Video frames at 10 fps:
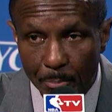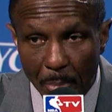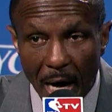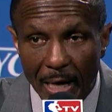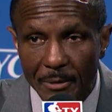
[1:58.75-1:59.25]

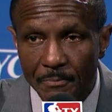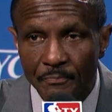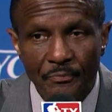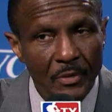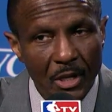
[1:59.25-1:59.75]
but
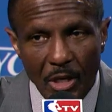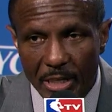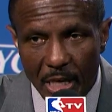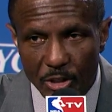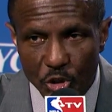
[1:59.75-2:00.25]
it
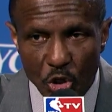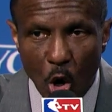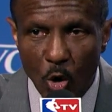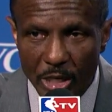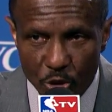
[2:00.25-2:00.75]
doesn't
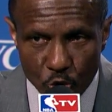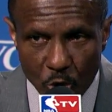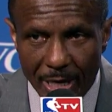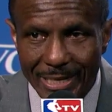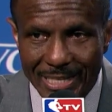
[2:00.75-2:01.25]
show his
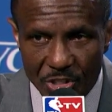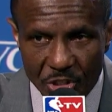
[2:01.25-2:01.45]
grit, his